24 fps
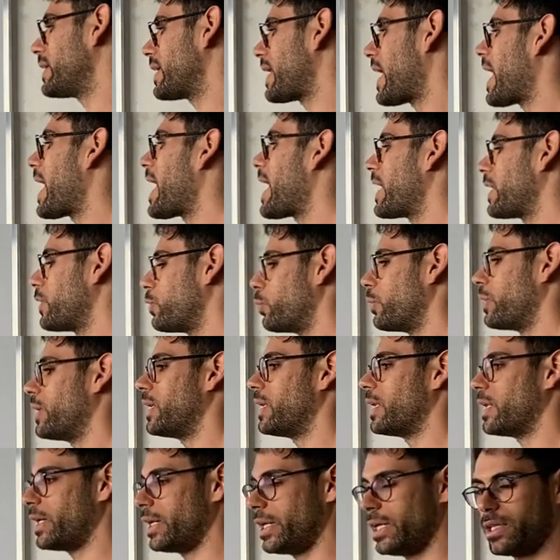I will
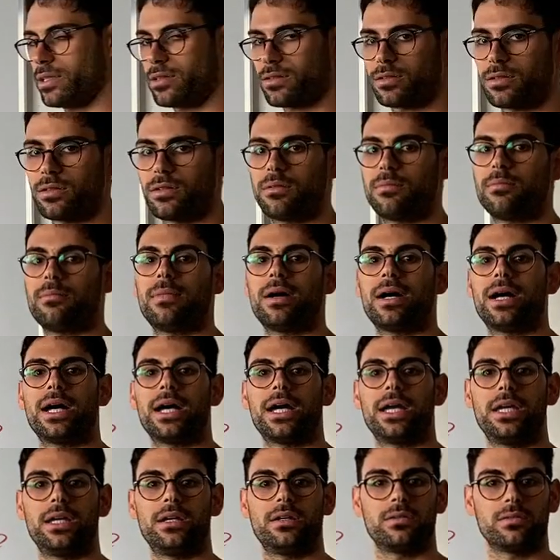hit
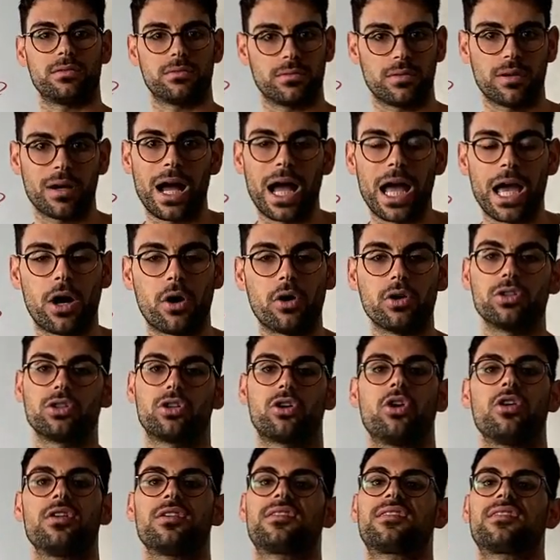my iron
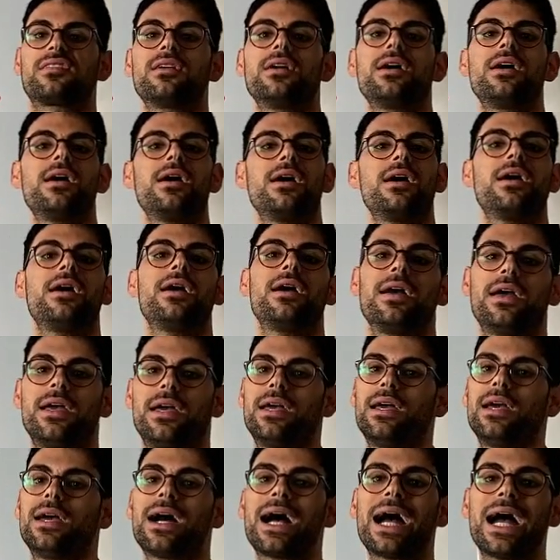cross
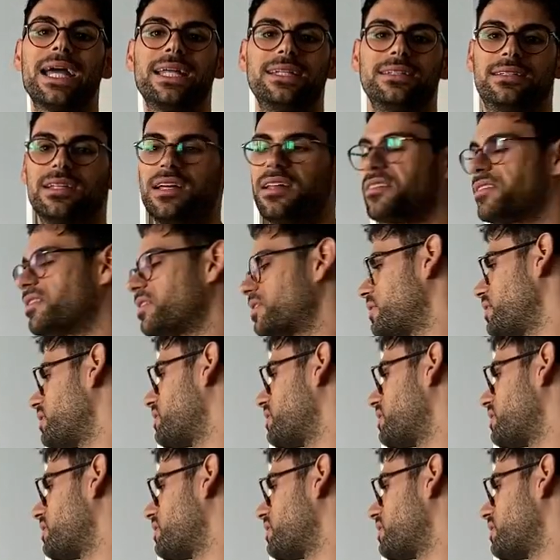high intensity